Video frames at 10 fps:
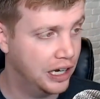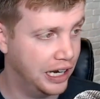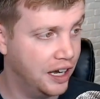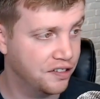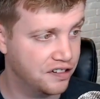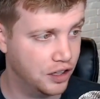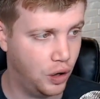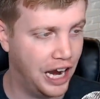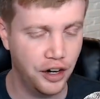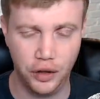And so
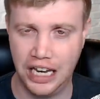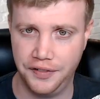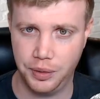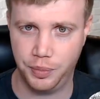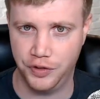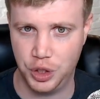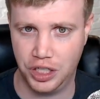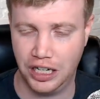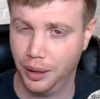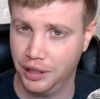I know they have to
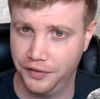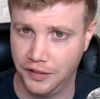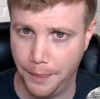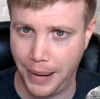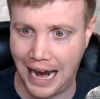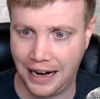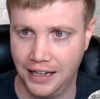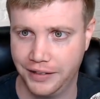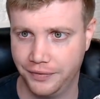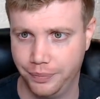provision, I believe, from the back
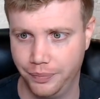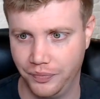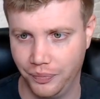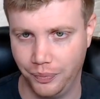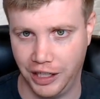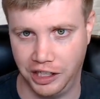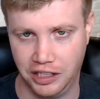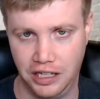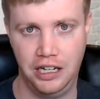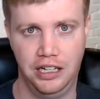end, but
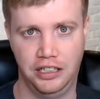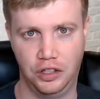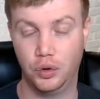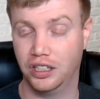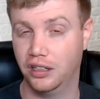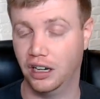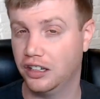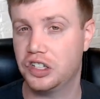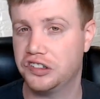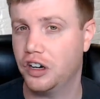you can
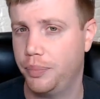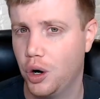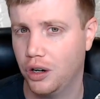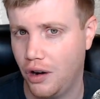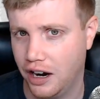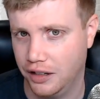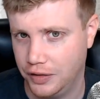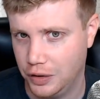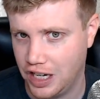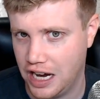just start poking around. If
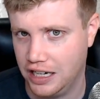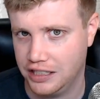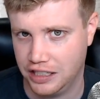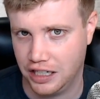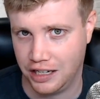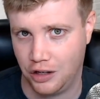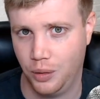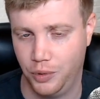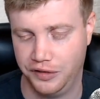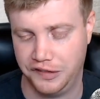you've got a
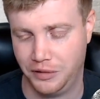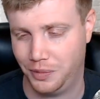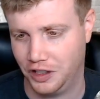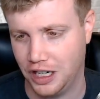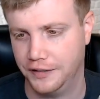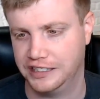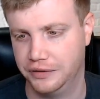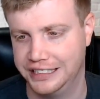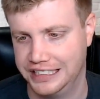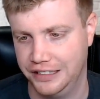corporate subscription to Office
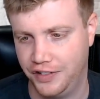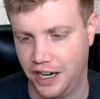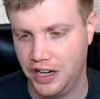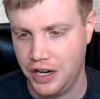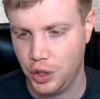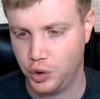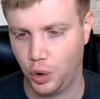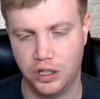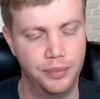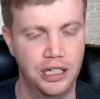365,
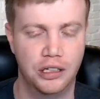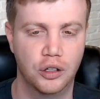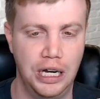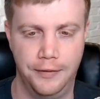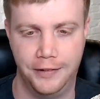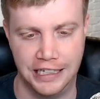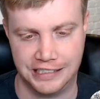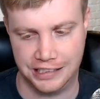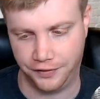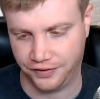totally be on the lookout for that
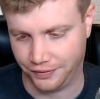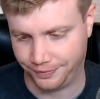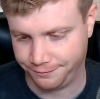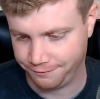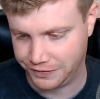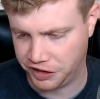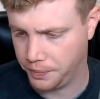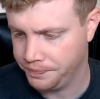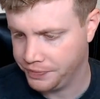stuff. So